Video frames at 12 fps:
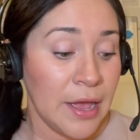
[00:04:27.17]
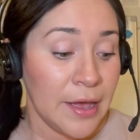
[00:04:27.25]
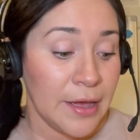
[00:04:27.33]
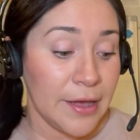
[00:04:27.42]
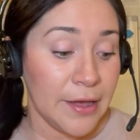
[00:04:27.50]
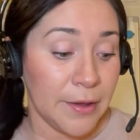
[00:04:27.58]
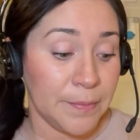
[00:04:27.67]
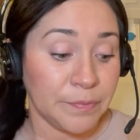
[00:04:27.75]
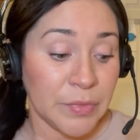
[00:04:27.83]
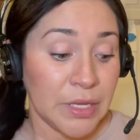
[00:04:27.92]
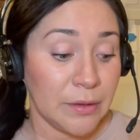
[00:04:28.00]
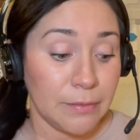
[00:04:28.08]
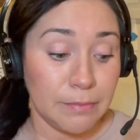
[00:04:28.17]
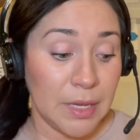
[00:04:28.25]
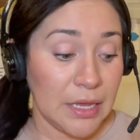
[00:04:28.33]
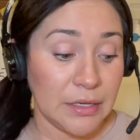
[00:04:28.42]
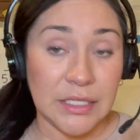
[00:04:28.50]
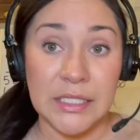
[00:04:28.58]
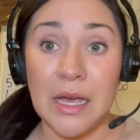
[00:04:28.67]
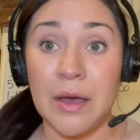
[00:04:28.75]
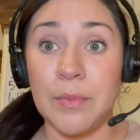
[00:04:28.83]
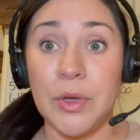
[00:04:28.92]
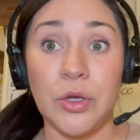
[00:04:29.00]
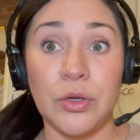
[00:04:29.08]
And
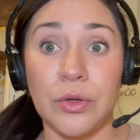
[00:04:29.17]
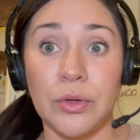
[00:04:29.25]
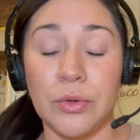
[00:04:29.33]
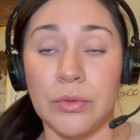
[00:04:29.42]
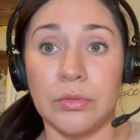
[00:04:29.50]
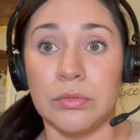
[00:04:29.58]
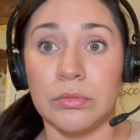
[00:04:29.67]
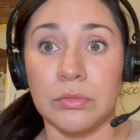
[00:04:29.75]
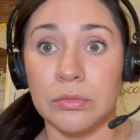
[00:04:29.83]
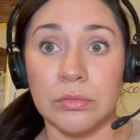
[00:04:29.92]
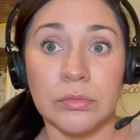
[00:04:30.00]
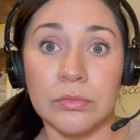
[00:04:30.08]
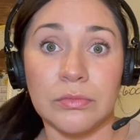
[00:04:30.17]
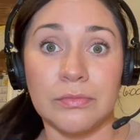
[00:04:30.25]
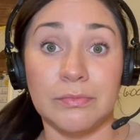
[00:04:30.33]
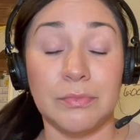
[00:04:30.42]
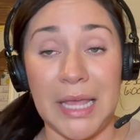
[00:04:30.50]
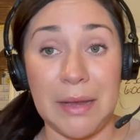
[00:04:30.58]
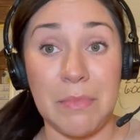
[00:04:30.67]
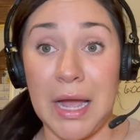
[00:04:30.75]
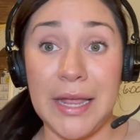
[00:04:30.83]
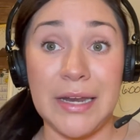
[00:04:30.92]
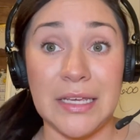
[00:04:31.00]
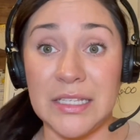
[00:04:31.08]
some who, like
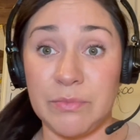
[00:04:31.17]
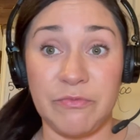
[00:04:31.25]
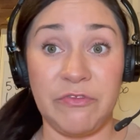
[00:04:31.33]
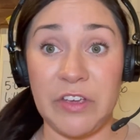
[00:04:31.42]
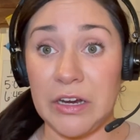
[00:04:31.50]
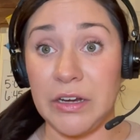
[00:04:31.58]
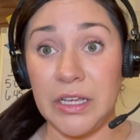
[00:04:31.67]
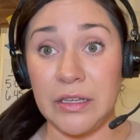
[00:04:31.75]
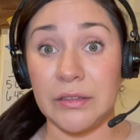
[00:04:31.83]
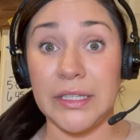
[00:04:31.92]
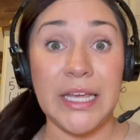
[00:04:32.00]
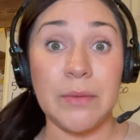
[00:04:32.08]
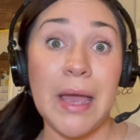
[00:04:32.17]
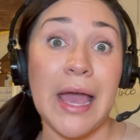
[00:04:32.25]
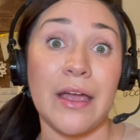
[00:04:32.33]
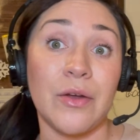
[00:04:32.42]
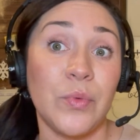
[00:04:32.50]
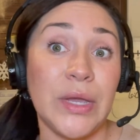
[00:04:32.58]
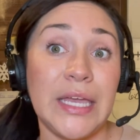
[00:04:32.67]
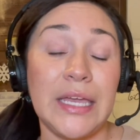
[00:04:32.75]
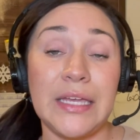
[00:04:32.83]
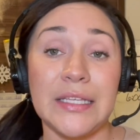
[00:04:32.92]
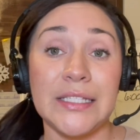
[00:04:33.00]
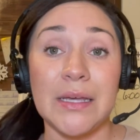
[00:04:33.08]
mine, is very laid back.
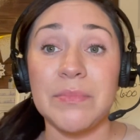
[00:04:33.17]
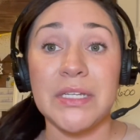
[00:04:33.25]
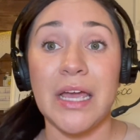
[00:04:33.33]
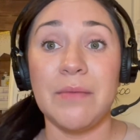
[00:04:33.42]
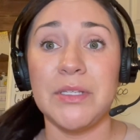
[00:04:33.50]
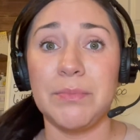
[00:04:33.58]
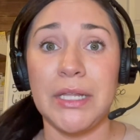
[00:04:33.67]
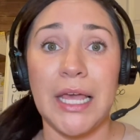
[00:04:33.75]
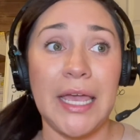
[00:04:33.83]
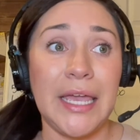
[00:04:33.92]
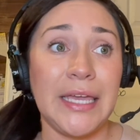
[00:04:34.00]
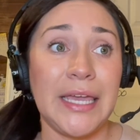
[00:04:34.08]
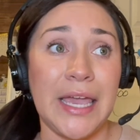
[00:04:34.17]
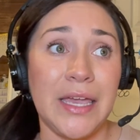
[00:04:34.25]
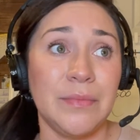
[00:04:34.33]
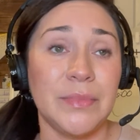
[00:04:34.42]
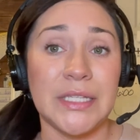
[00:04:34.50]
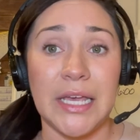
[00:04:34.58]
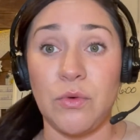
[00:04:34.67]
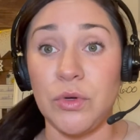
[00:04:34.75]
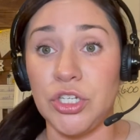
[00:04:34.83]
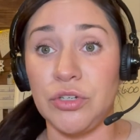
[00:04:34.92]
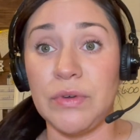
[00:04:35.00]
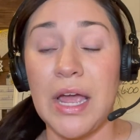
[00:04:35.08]
We sometimes play games like
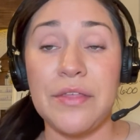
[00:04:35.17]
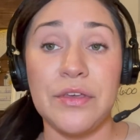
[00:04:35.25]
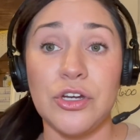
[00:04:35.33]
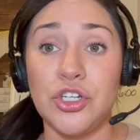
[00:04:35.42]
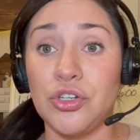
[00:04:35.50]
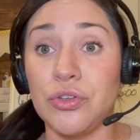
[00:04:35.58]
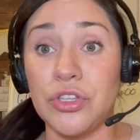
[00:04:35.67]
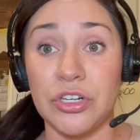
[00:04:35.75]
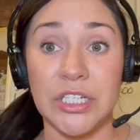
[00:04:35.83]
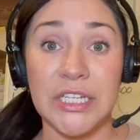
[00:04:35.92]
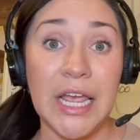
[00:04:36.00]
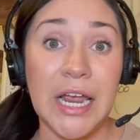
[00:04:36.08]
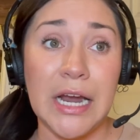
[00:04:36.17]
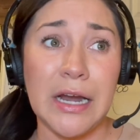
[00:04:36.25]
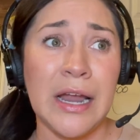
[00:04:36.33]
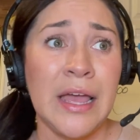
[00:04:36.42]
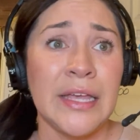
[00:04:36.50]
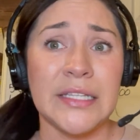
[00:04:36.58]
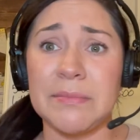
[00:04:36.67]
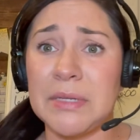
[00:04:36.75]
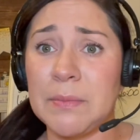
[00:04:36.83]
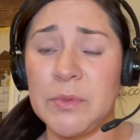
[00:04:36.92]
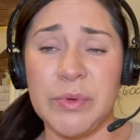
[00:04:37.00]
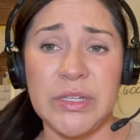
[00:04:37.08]
Would You Rather, Truth or Dare.
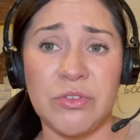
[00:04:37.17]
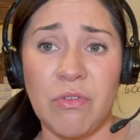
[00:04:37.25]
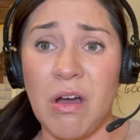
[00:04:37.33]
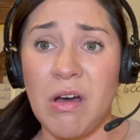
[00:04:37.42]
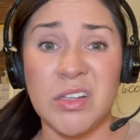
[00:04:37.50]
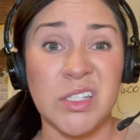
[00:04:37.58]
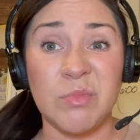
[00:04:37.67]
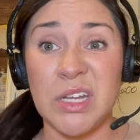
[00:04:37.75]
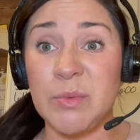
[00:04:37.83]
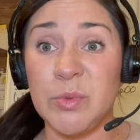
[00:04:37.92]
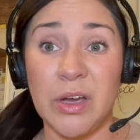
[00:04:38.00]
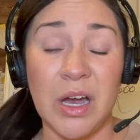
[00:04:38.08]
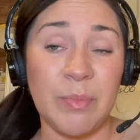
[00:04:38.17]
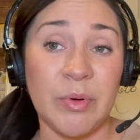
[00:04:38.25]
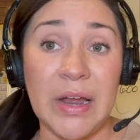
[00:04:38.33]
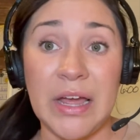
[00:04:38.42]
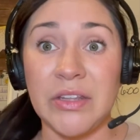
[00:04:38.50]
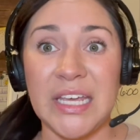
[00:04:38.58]
Sometimes we draw, sometimes we hop around.